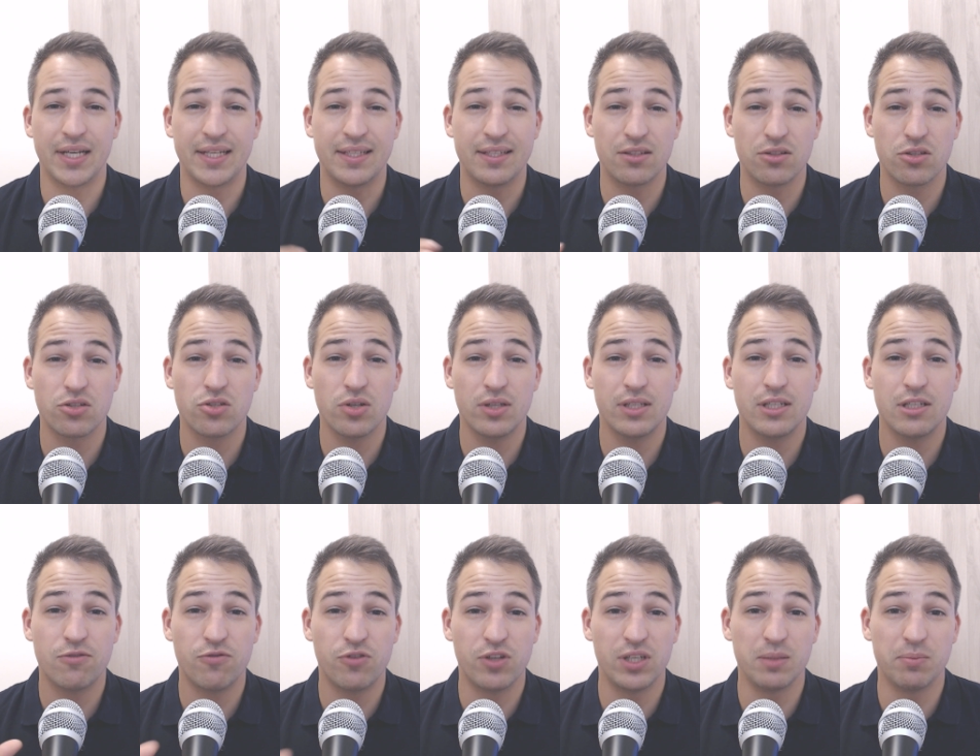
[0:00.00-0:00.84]
It has a
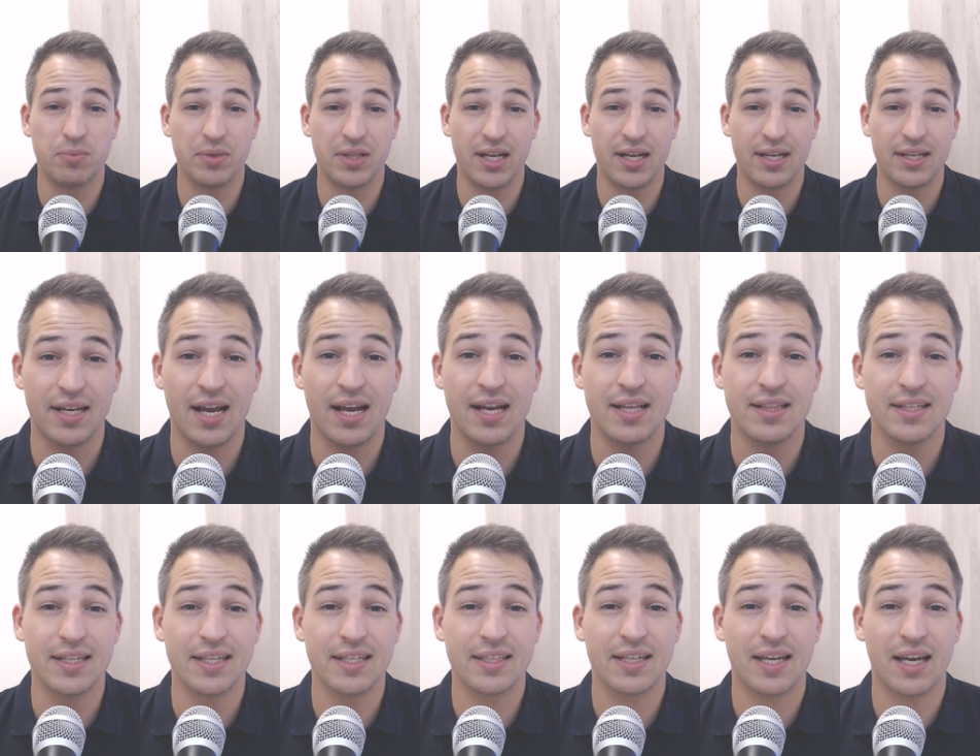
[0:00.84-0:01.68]
solid free plan and
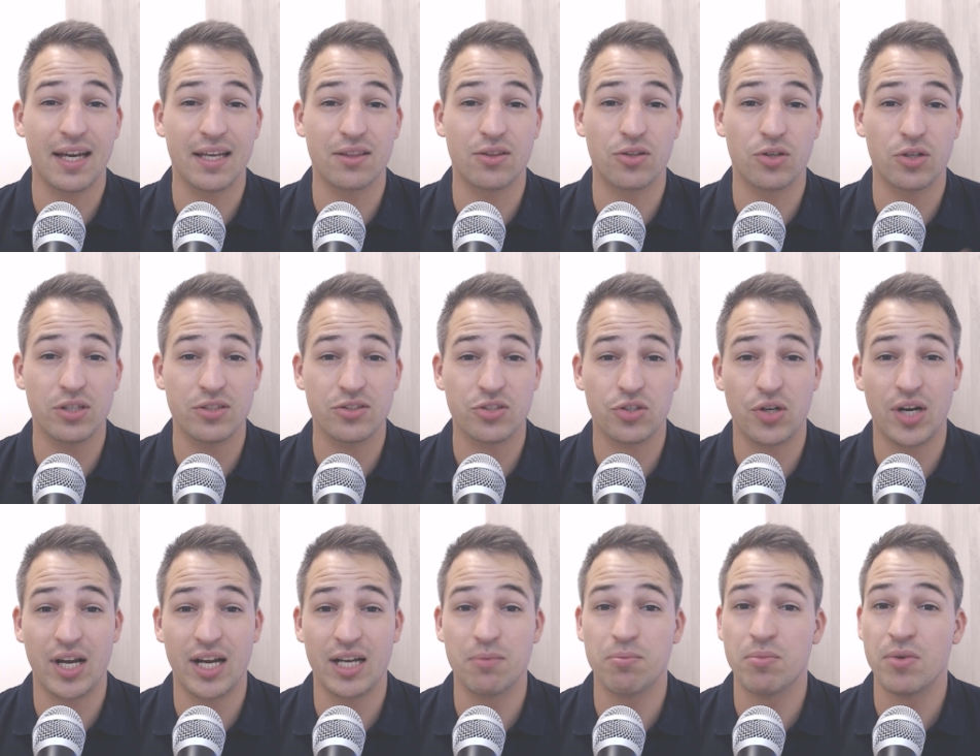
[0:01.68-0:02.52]
it can
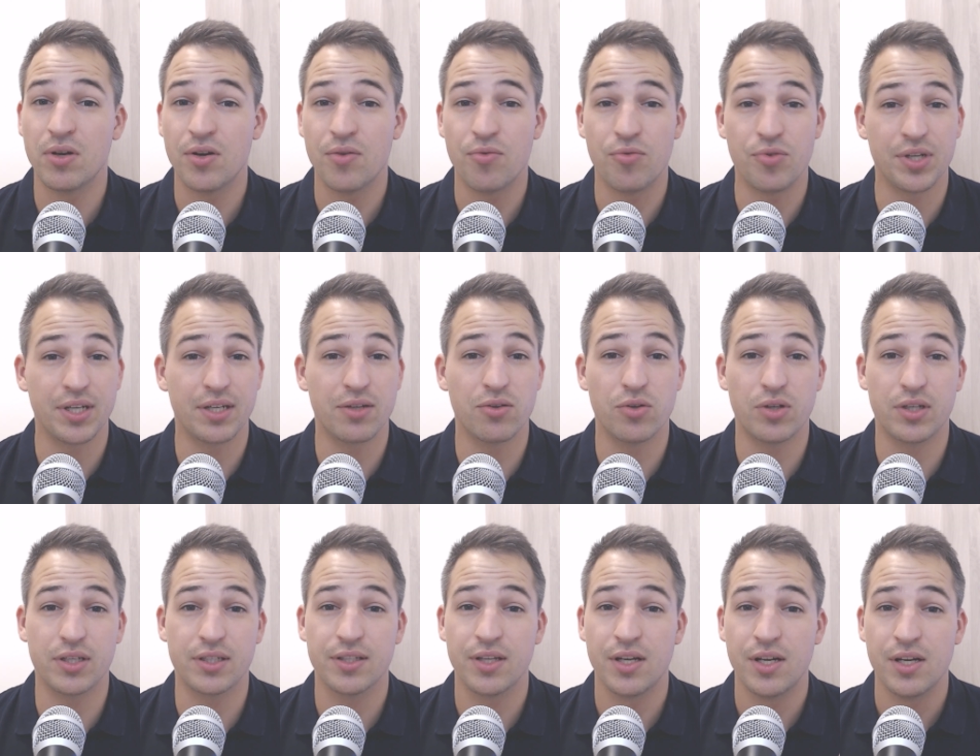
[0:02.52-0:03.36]
transcribe,
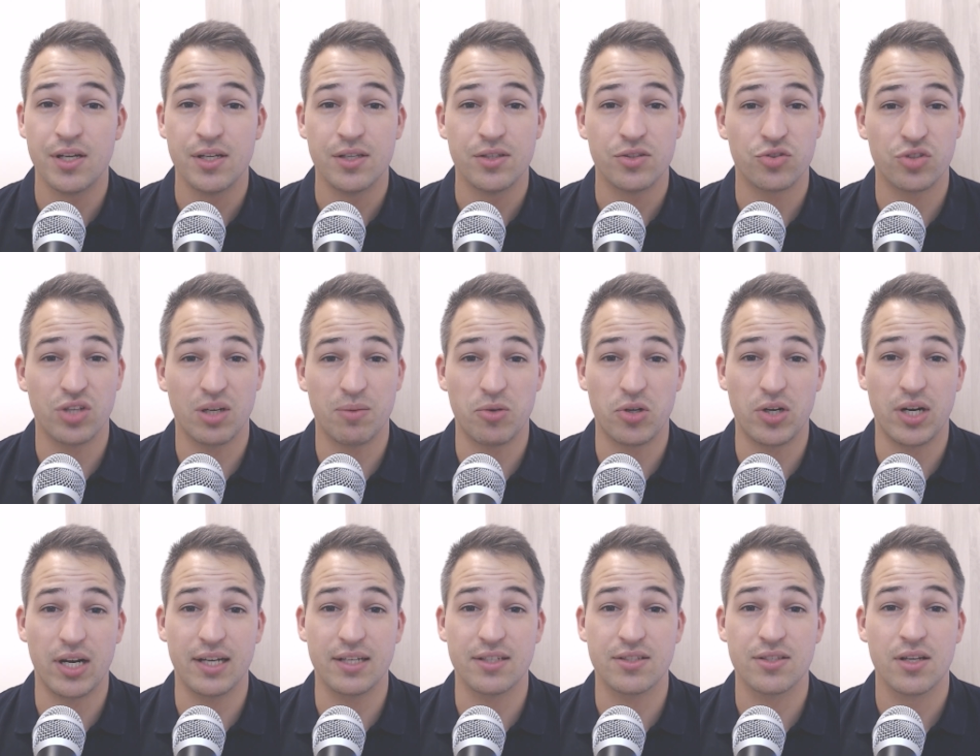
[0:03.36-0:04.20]
record,
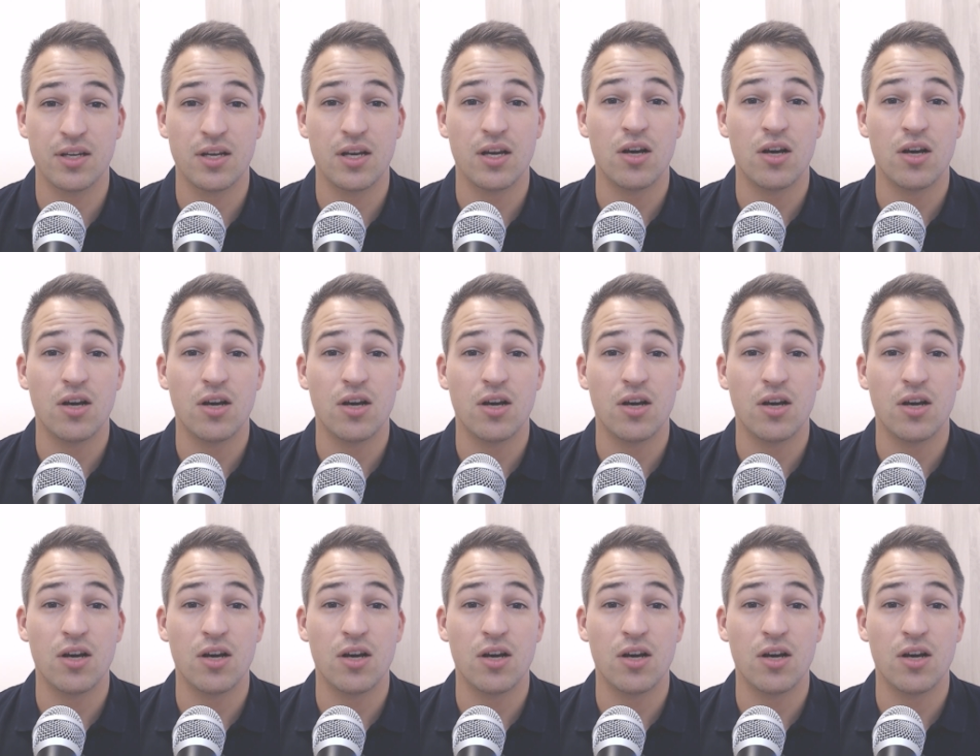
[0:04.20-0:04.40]
summarize,